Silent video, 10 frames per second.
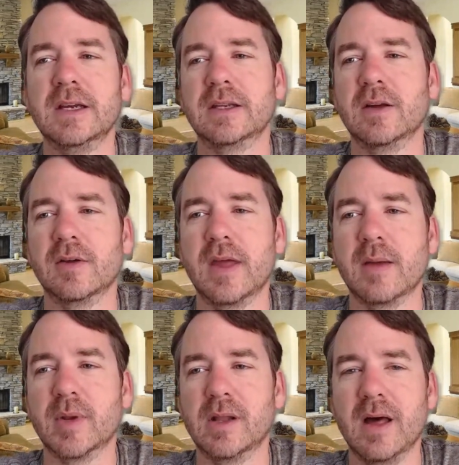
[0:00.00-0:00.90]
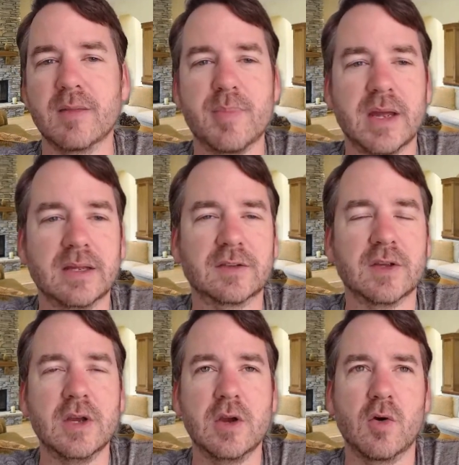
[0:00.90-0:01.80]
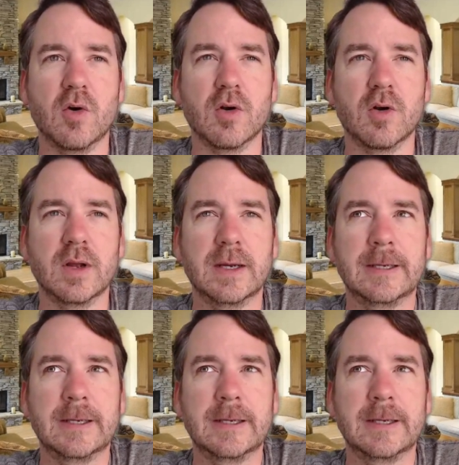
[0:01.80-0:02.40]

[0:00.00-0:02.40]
Not only that, but a lot of the banks are